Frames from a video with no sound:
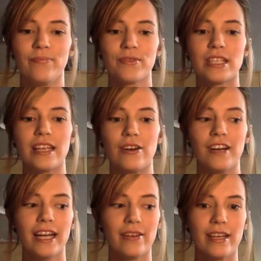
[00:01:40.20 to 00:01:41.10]

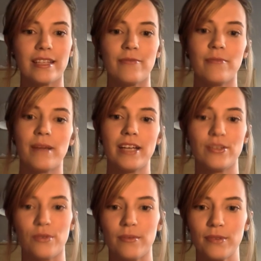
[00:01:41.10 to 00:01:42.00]
So anyways, I'm in my
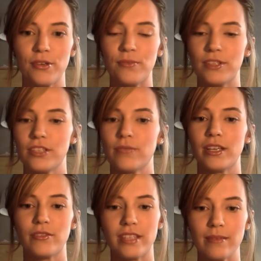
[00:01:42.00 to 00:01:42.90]
dorm room, which is what
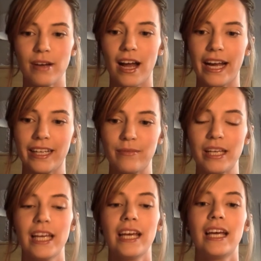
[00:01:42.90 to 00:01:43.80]
you see behind
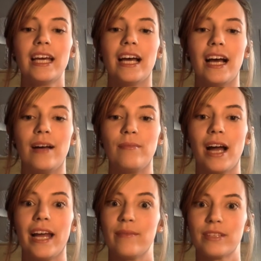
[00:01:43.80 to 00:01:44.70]
me.
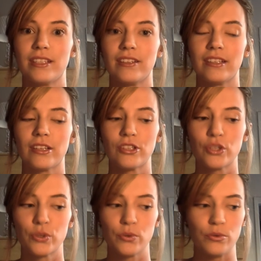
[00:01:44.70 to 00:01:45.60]
I'm still in
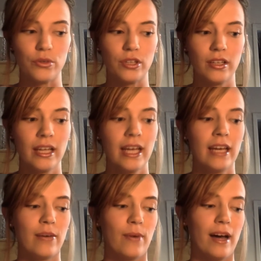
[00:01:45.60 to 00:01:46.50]
school
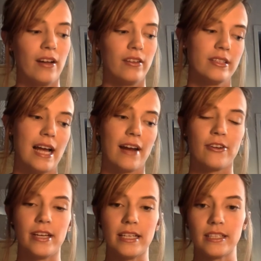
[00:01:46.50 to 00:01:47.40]
while
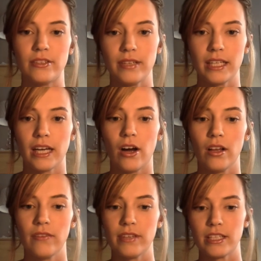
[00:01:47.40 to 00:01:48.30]
Zachary is doing all
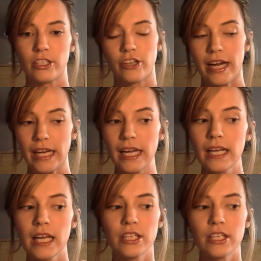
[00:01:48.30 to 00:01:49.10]
of this training.